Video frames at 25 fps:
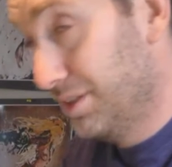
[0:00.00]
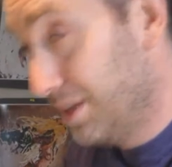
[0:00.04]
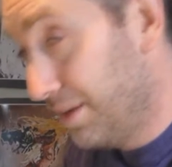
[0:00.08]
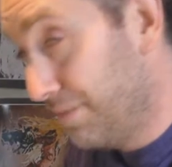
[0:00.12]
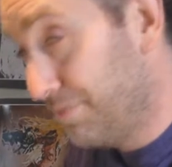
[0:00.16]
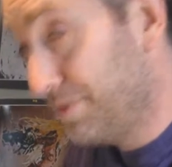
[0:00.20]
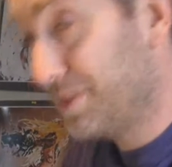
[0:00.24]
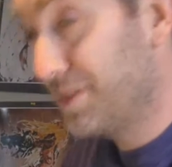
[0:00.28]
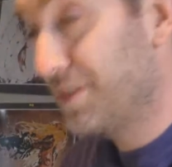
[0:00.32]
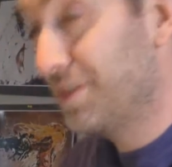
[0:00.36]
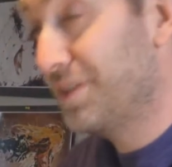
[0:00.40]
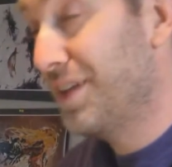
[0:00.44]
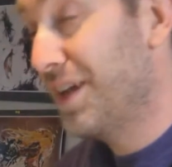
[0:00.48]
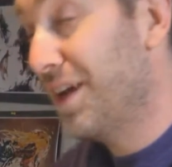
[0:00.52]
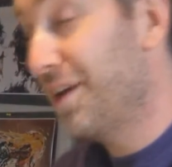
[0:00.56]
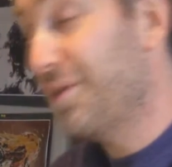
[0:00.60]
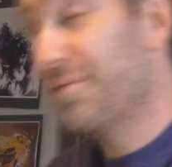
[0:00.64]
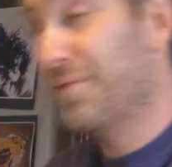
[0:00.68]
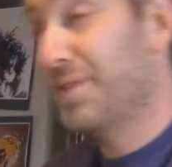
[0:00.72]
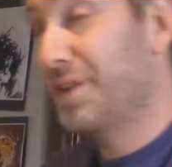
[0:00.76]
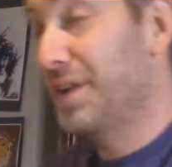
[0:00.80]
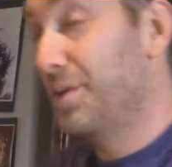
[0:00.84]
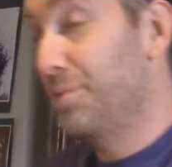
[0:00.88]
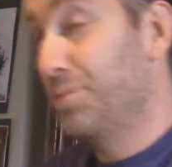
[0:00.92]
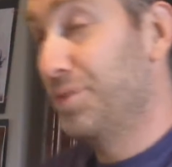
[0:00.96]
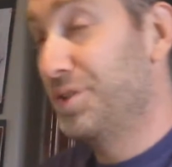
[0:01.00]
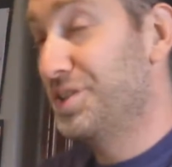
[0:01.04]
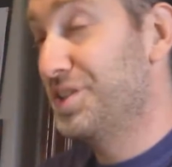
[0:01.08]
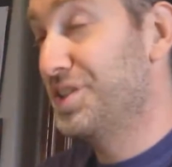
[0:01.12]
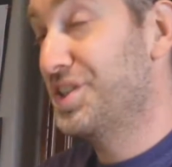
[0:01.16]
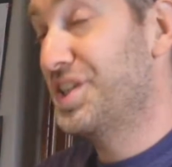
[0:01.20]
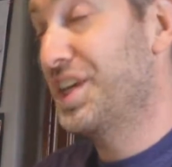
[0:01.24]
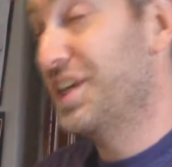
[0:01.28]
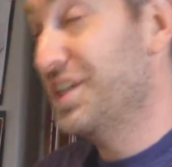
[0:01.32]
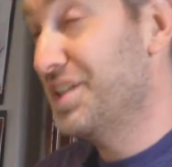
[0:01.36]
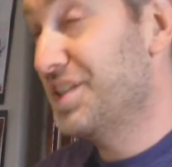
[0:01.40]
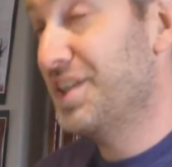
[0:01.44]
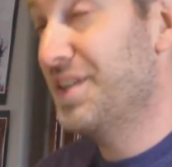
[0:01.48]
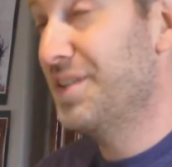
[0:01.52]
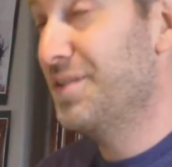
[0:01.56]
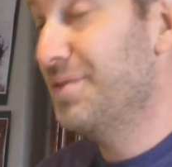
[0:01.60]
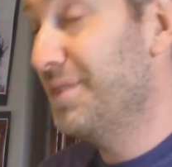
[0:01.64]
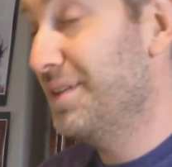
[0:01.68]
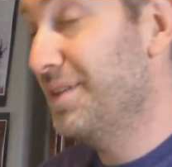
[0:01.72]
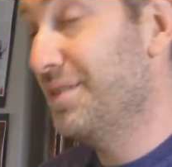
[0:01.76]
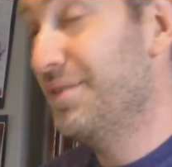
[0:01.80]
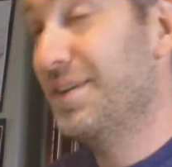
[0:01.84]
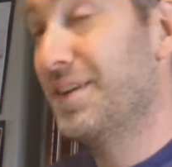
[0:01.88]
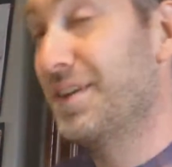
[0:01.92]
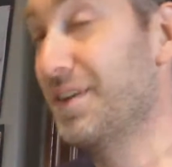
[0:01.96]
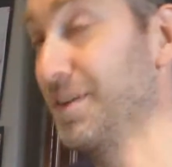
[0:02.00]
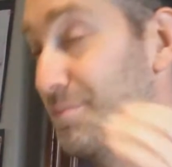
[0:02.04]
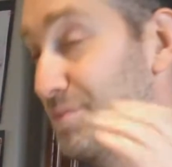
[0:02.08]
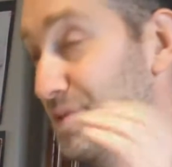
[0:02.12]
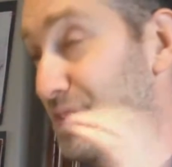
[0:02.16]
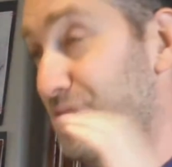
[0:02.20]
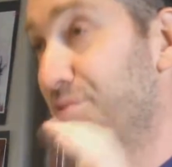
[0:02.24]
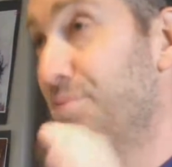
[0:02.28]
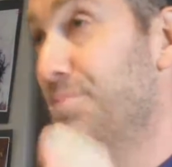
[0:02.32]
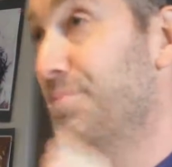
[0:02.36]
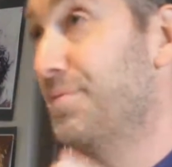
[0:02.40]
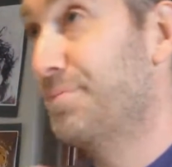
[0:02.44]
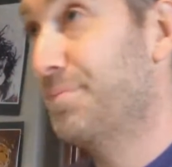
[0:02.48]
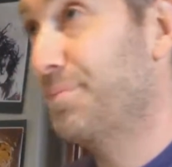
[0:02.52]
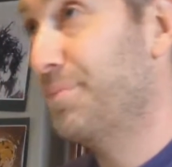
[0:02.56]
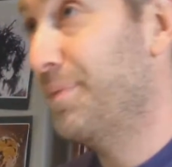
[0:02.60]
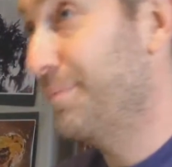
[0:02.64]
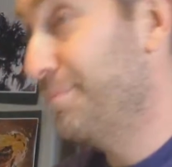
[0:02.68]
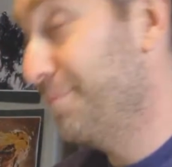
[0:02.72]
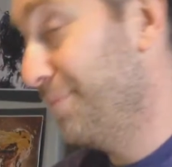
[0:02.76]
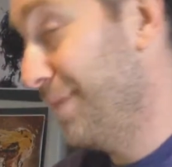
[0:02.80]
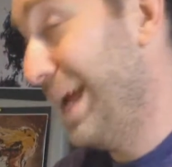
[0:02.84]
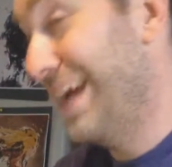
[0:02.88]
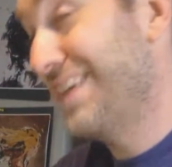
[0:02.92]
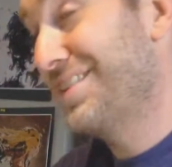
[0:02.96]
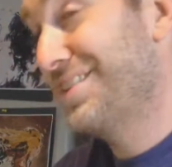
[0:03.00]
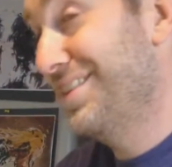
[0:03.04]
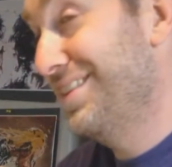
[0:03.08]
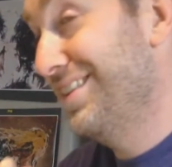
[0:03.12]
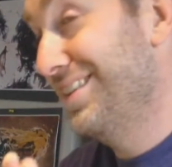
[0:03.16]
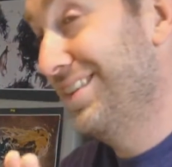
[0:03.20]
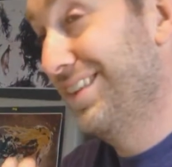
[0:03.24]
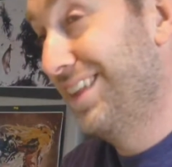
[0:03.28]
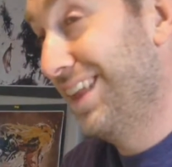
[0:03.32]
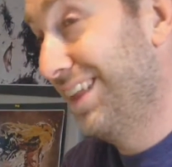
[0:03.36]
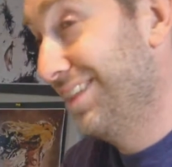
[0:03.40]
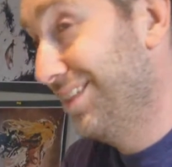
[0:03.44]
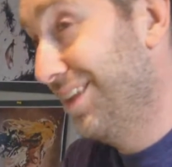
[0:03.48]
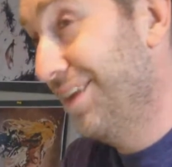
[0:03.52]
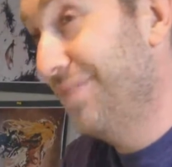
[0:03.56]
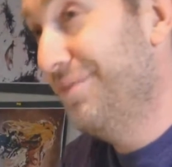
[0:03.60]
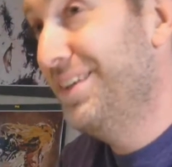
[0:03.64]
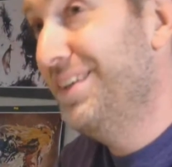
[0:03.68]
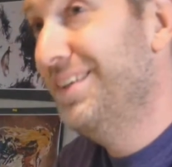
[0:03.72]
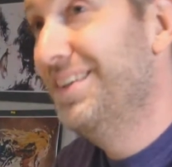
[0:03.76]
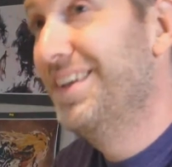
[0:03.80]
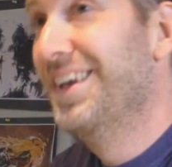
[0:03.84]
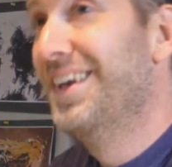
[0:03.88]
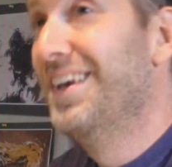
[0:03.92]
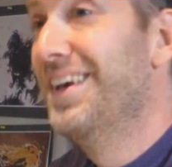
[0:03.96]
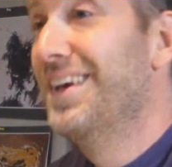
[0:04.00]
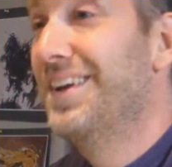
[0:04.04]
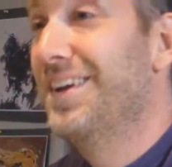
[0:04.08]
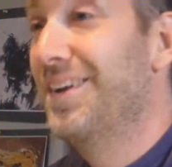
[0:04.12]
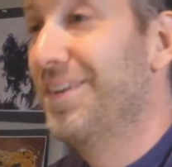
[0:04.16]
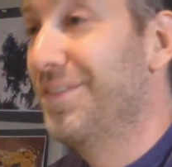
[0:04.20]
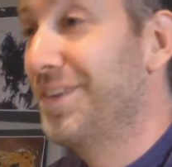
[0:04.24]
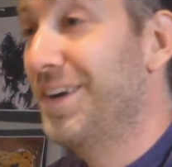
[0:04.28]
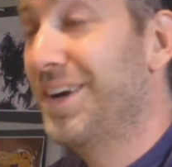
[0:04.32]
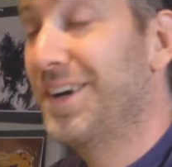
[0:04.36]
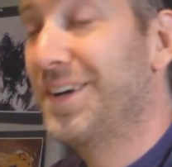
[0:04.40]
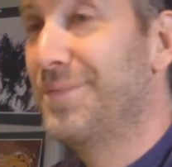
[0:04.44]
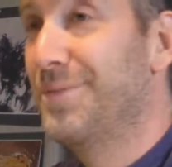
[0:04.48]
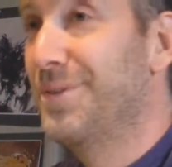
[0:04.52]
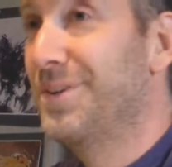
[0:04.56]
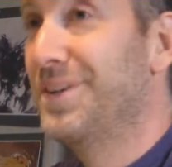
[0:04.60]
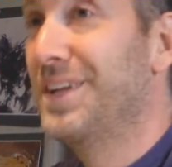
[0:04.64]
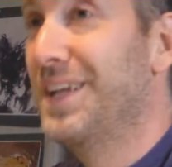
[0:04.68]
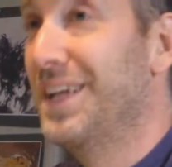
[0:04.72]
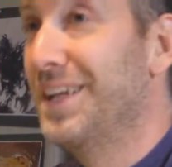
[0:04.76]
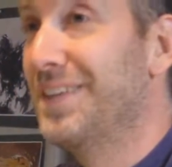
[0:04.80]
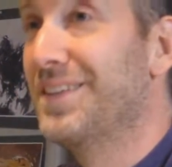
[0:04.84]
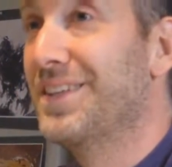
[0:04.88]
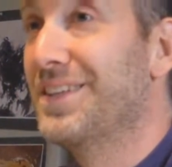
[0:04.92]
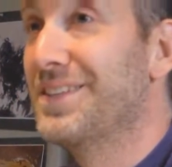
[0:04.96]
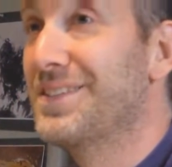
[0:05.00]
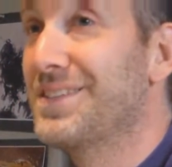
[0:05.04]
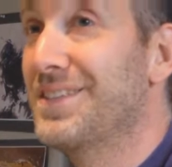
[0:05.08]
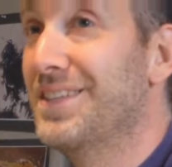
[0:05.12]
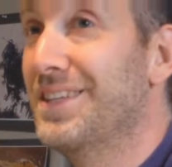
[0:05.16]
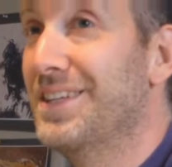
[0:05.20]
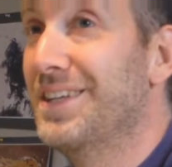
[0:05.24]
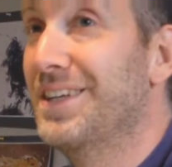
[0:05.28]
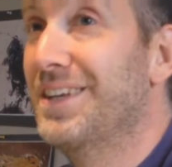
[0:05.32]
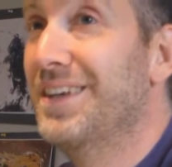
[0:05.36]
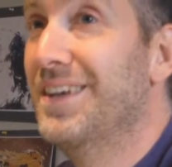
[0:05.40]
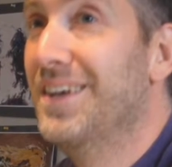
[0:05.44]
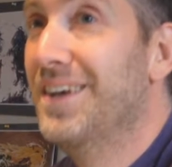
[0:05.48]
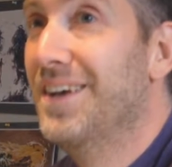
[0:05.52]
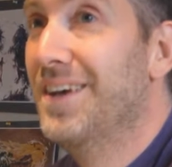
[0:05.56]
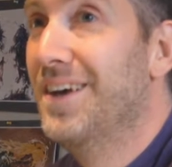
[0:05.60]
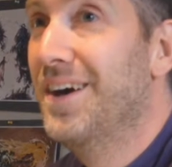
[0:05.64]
love it to death, and I wouldn't change anything, and I'm super passionate, and I love it, and I'll talk about it endlessly.